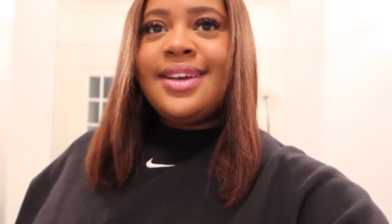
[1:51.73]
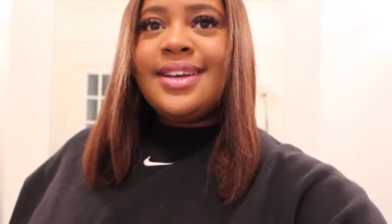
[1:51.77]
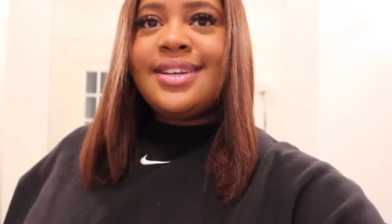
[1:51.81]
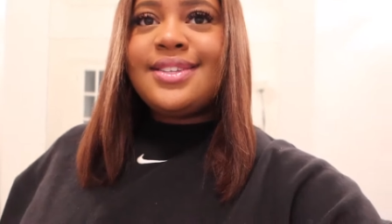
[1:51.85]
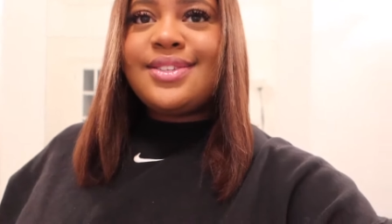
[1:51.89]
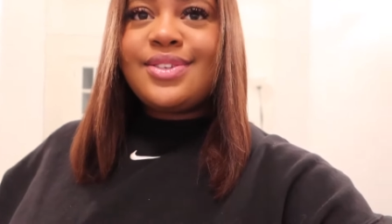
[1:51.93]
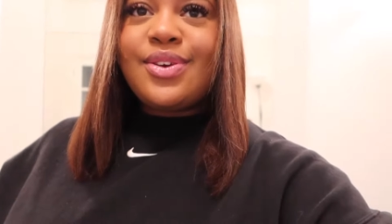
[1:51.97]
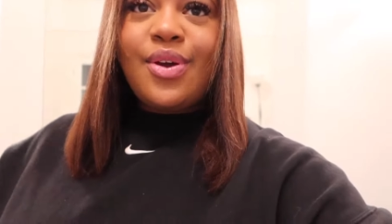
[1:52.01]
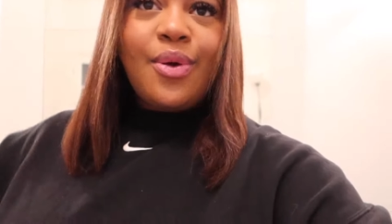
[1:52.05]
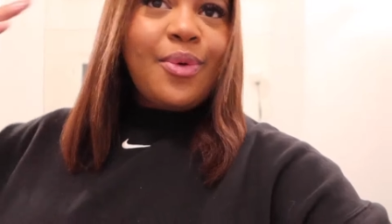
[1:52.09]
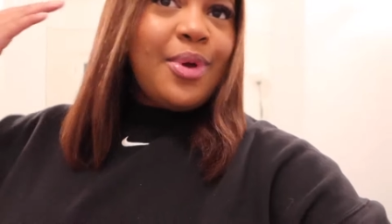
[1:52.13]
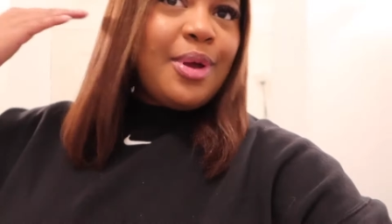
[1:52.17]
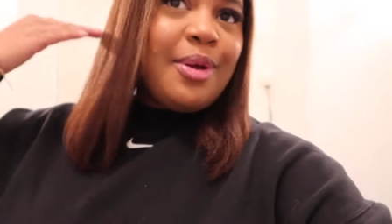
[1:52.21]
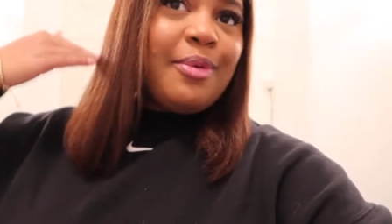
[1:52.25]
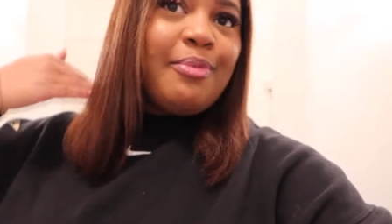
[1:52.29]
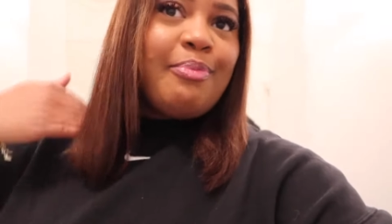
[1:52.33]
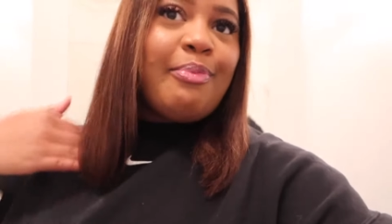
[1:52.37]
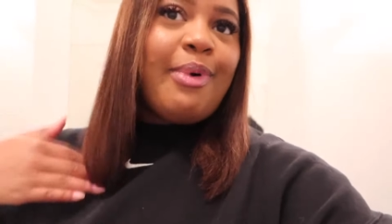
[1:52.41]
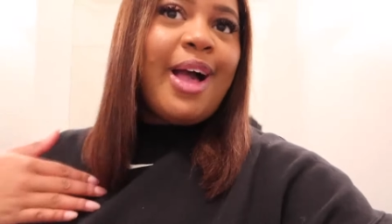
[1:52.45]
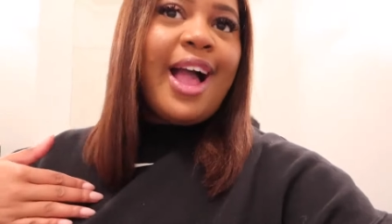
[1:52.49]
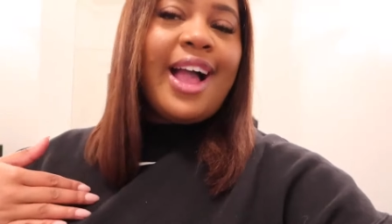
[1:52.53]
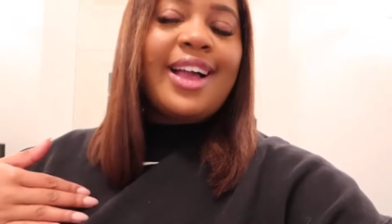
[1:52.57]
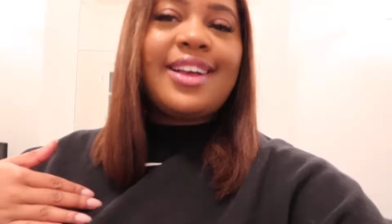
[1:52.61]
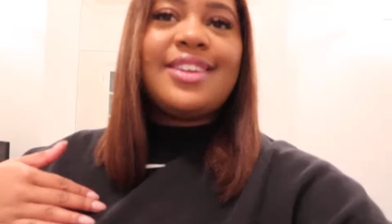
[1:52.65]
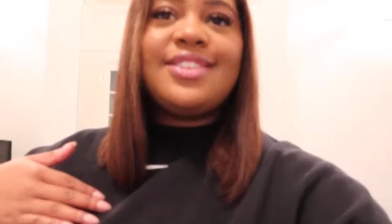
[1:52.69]
it's going
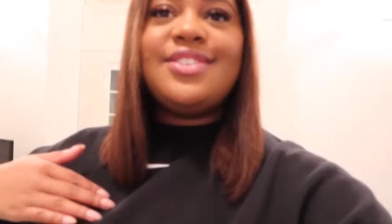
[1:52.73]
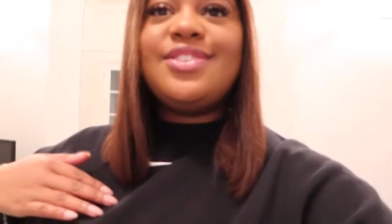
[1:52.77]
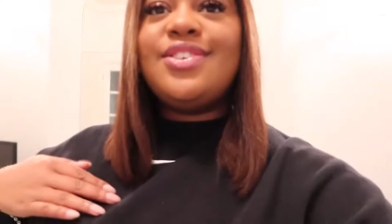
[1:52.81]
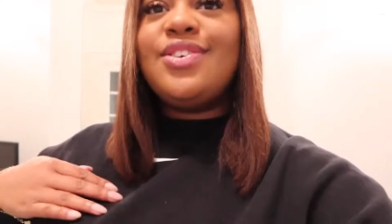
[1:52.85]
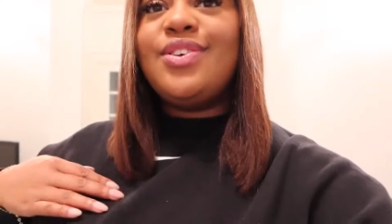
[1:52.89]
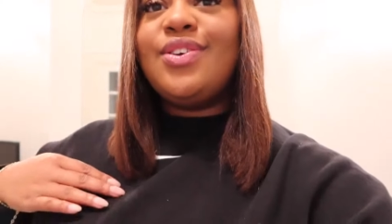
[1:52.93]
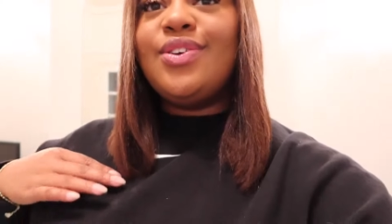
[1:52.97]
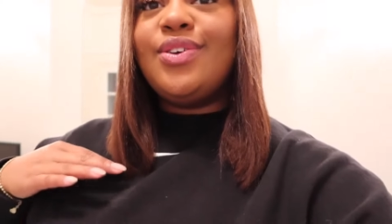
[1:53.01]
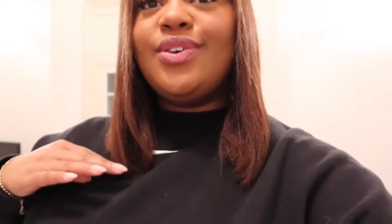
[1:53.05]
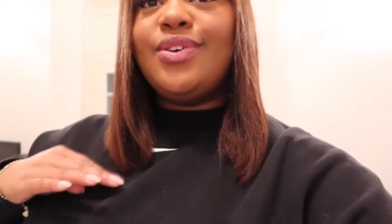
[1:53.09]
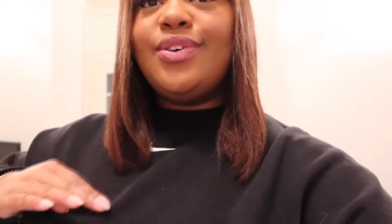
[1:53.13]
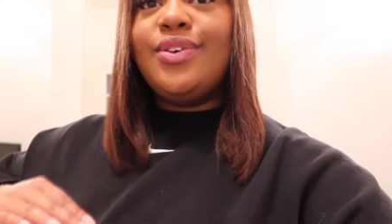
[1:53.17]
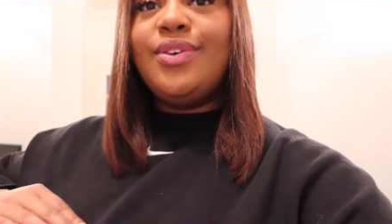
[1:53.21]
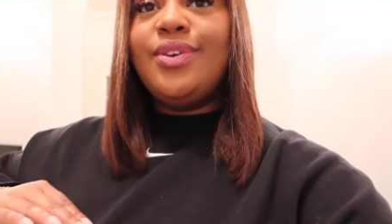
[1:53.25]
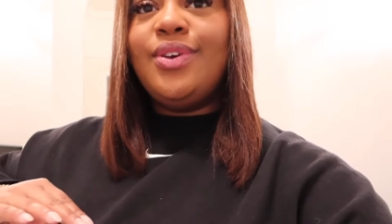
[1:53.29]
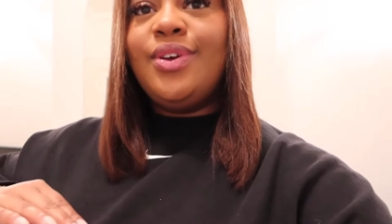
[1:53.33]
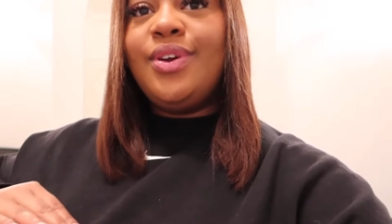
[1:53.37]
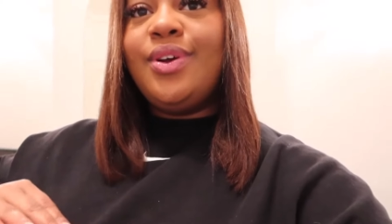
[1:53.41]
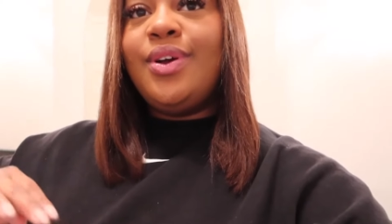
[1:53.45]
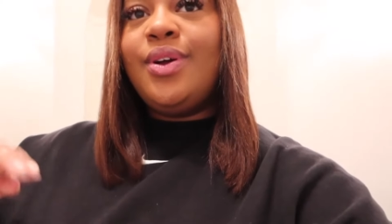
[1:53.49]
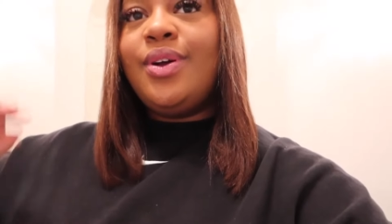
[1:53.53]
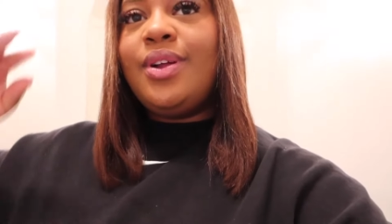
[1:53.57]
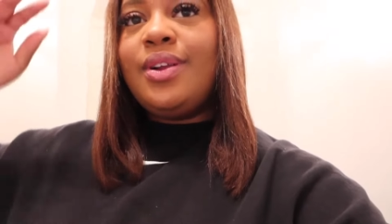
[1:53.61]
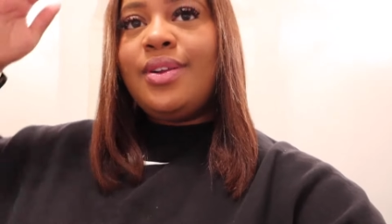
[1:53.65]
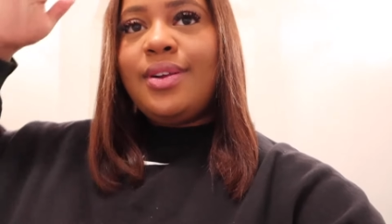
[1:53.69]
back to
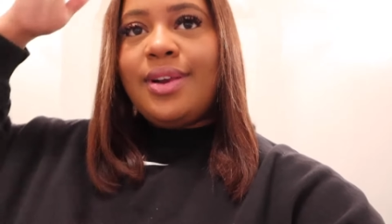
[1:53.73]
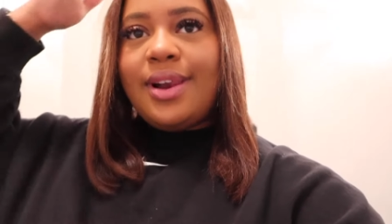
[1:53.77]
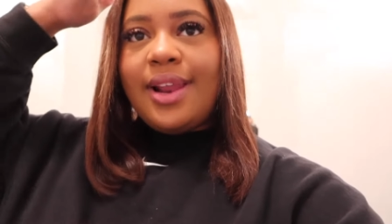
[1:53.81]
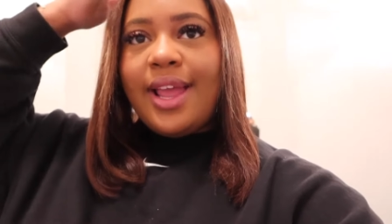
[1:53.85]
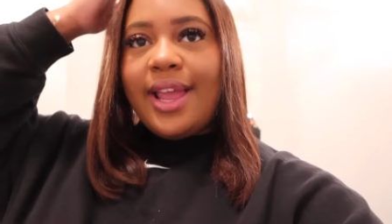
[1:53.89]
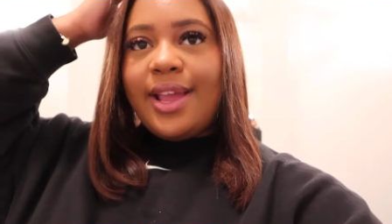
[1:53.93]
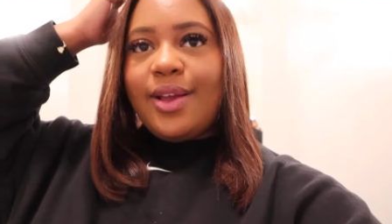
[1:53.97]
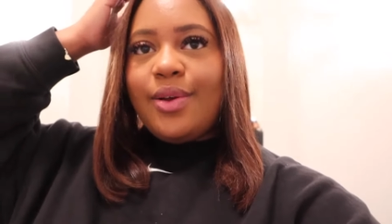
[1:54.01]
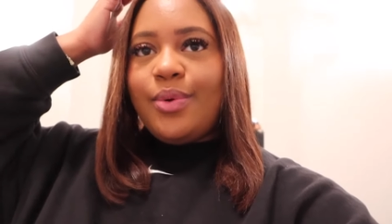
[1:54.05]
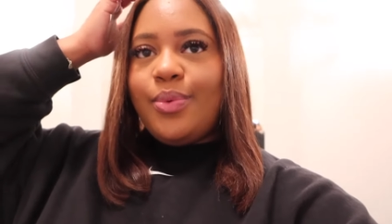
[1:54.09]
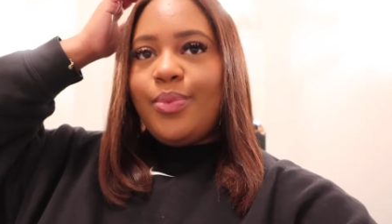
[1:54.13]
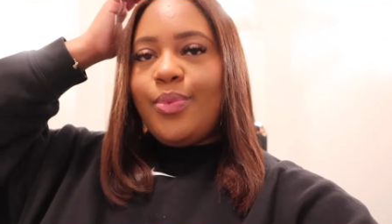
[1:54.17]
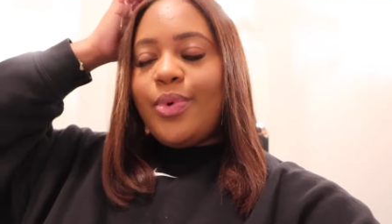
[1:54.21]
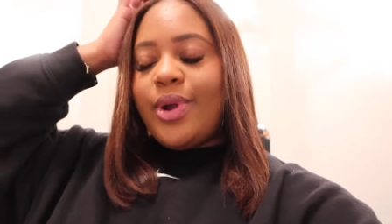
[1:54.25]
like